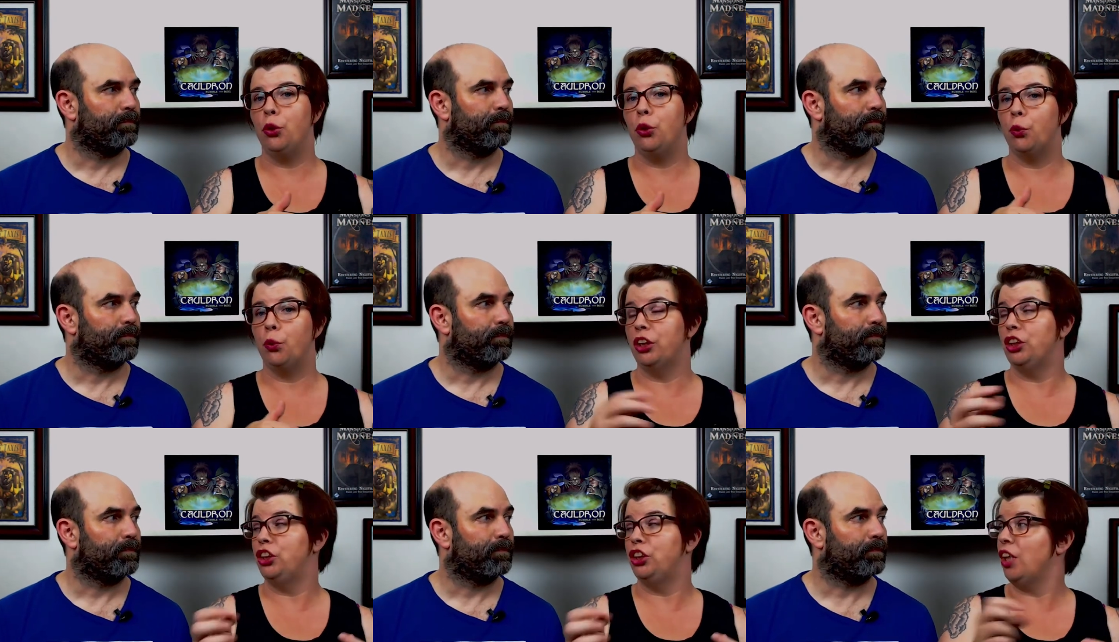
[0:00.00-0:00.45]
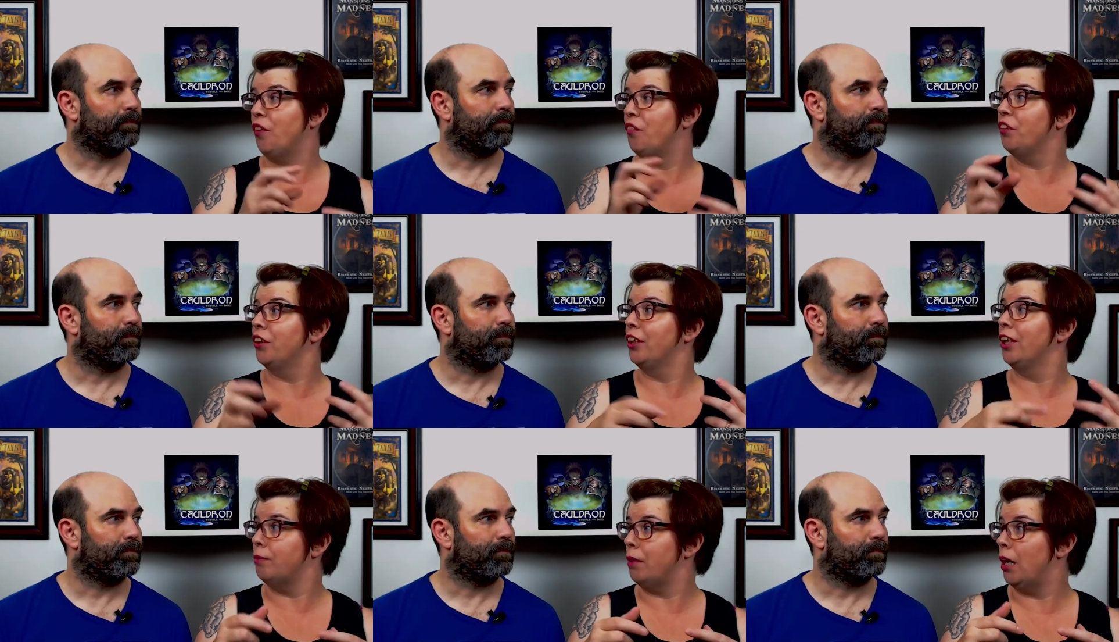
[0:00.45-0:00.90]
Speaker 1: You can
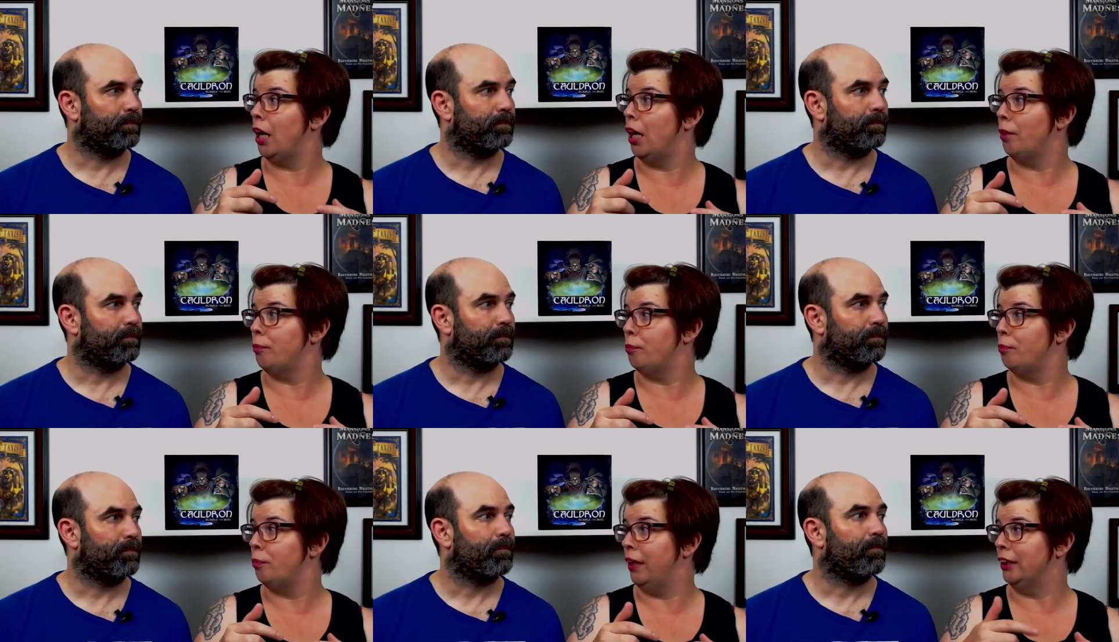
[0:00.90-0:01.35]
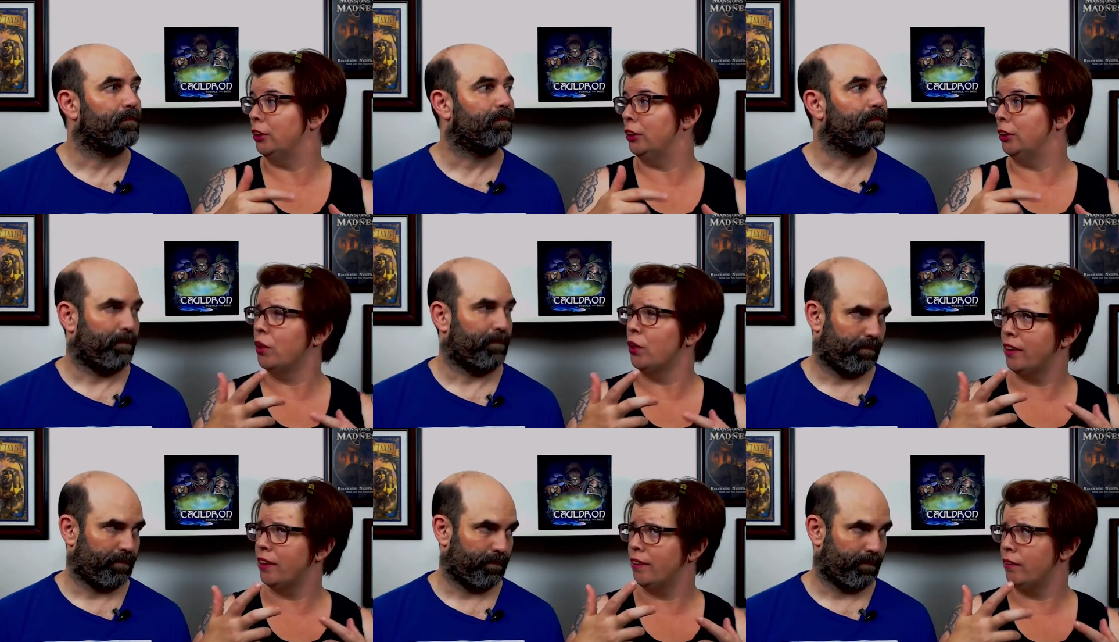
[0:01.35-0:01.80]
shuffle them up.
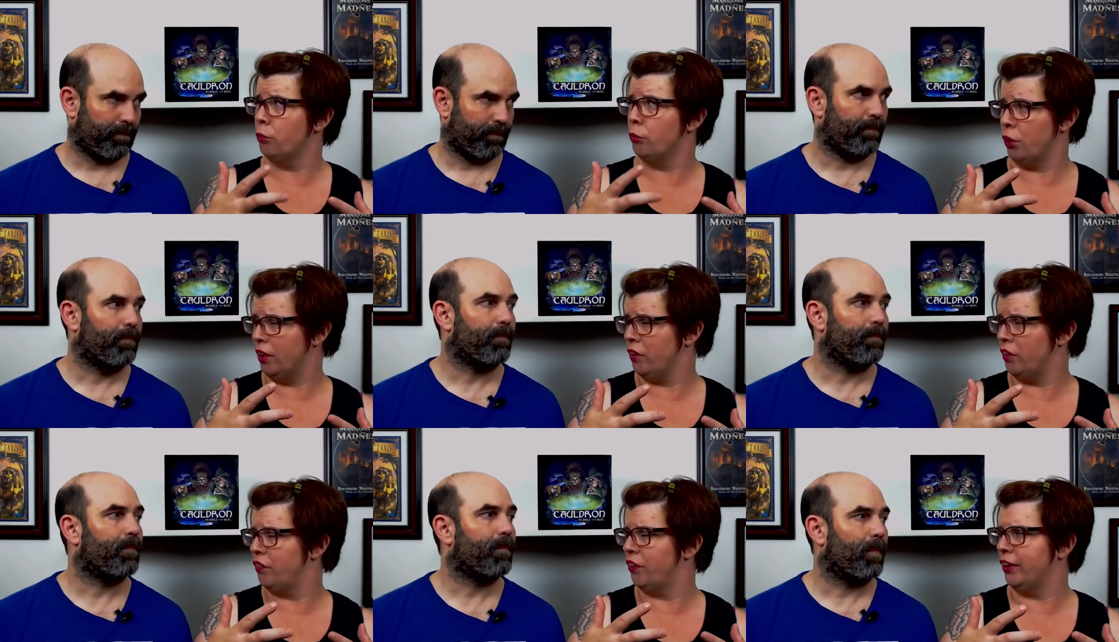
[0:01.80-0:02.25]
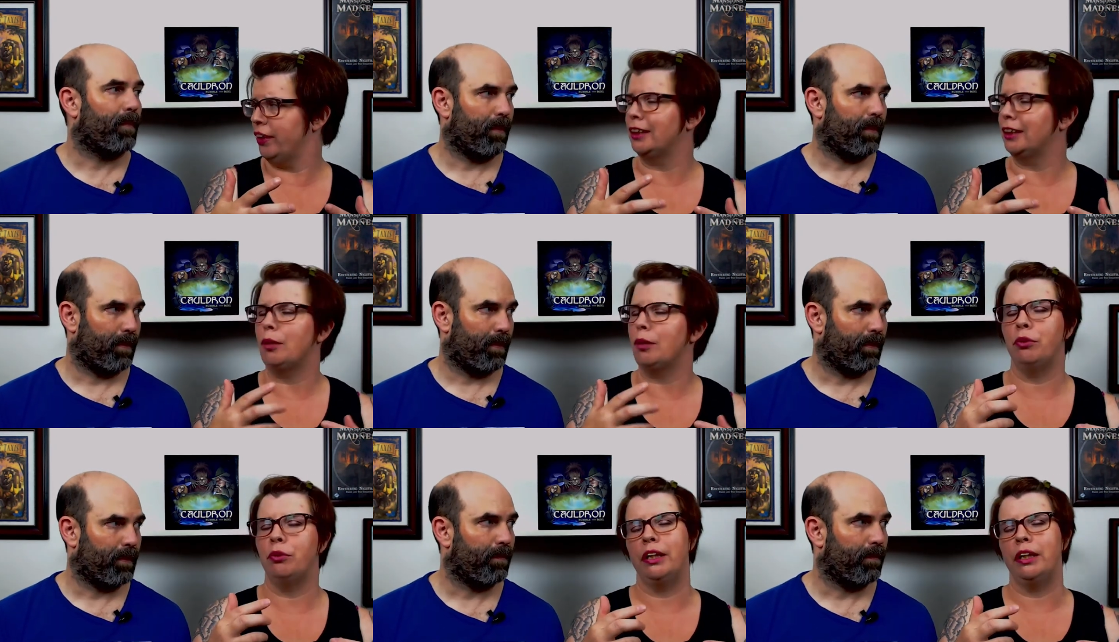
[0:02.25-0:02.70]
That's one of, one of the
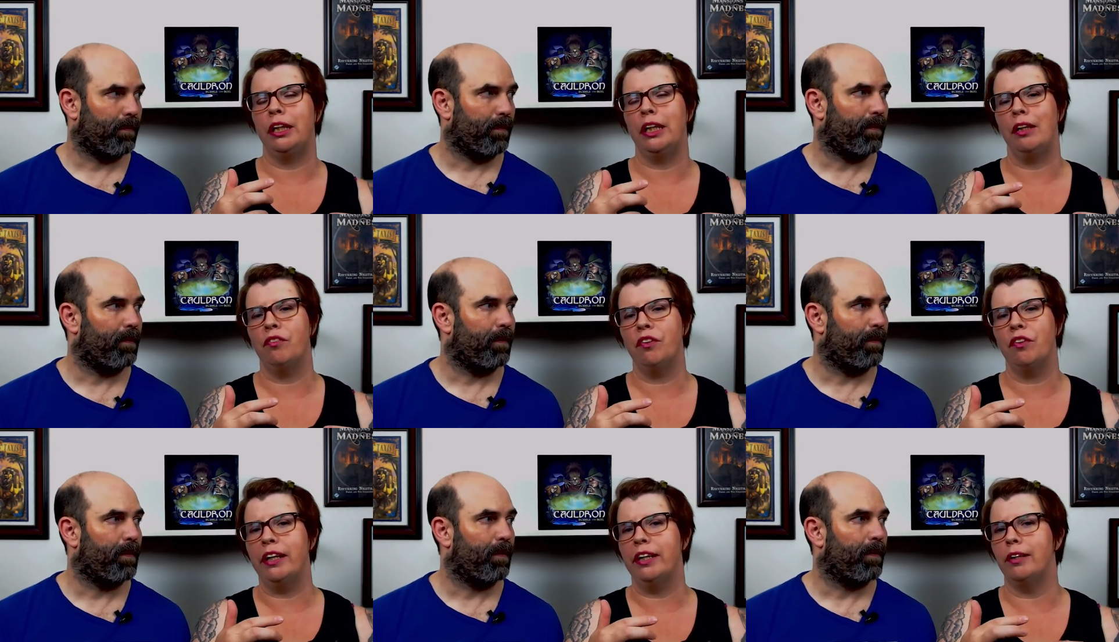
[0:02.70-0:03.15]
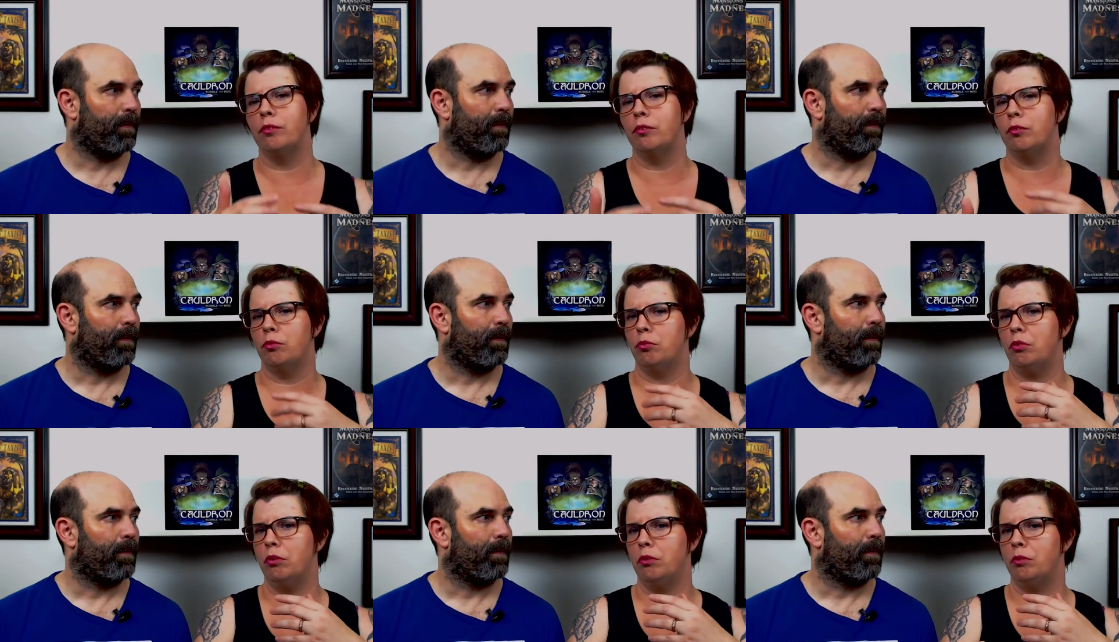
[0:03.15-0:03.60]
variants, I believe, and
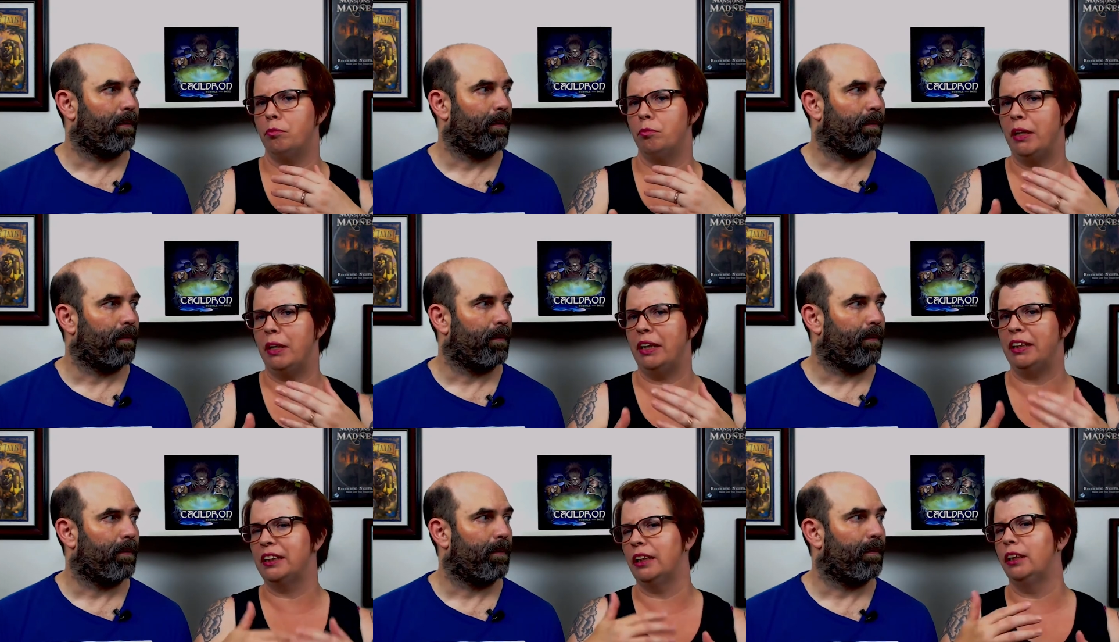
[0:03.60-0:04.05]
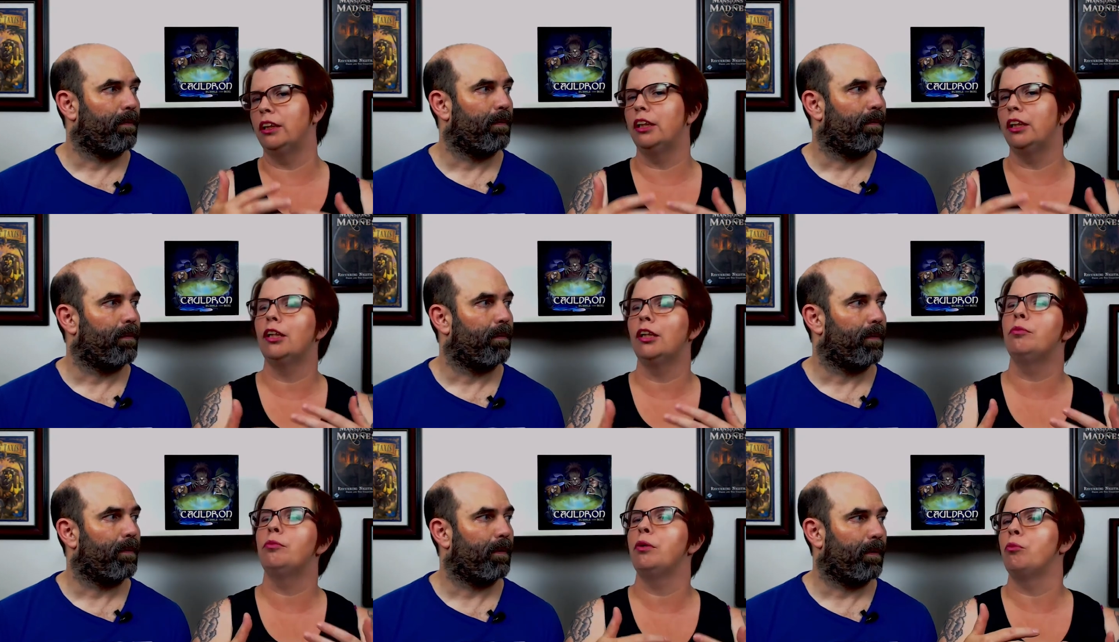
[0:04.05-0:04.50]
it makes it
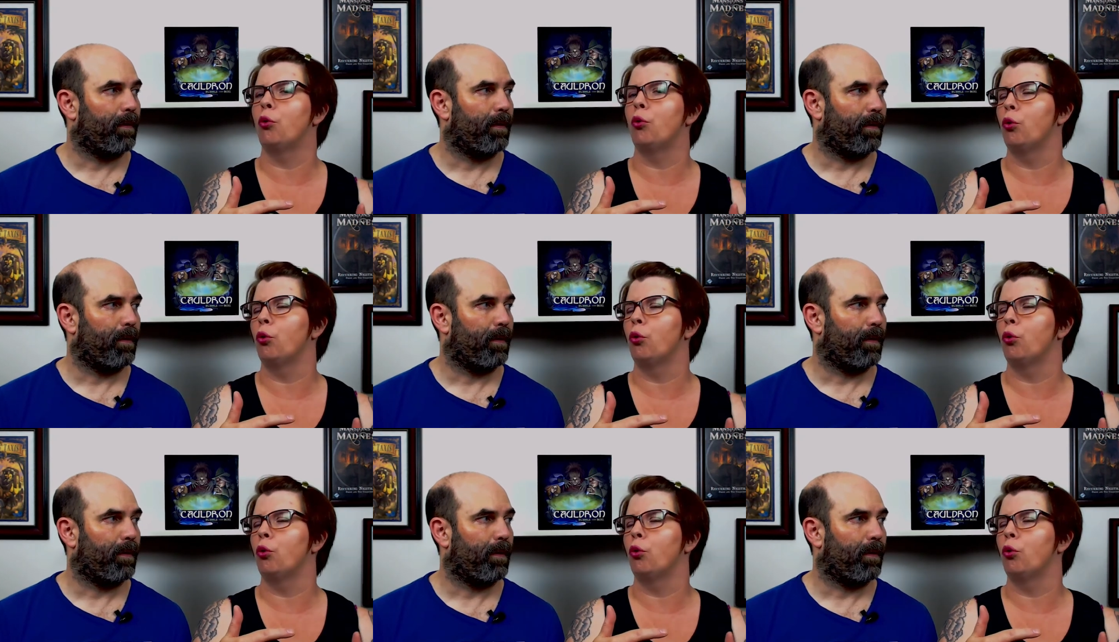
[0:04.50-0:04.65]
a little